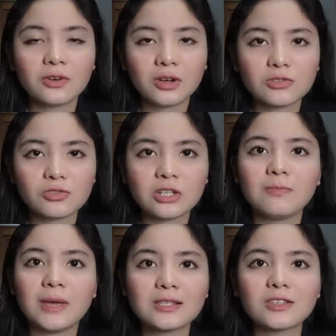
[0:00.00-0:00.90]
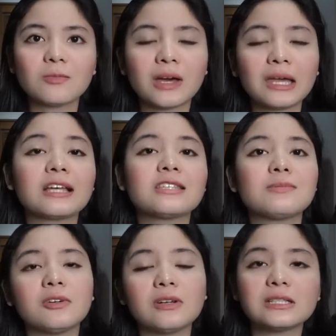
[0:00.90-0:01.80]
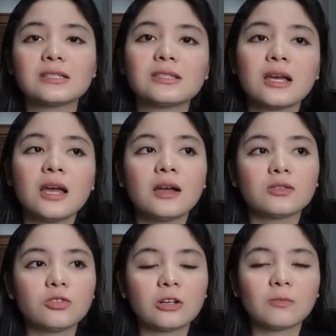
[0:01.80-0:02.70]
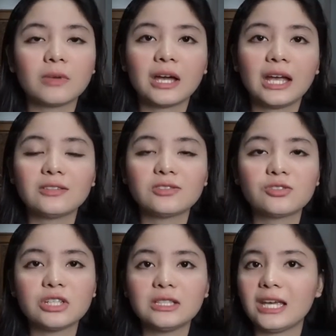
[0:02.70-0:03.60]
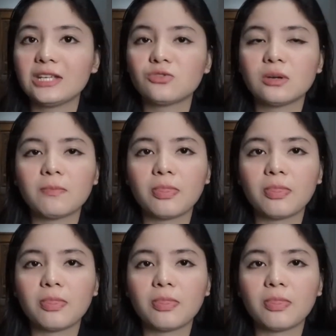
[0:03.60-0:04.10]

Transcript: country based on my experience during my 3-day trip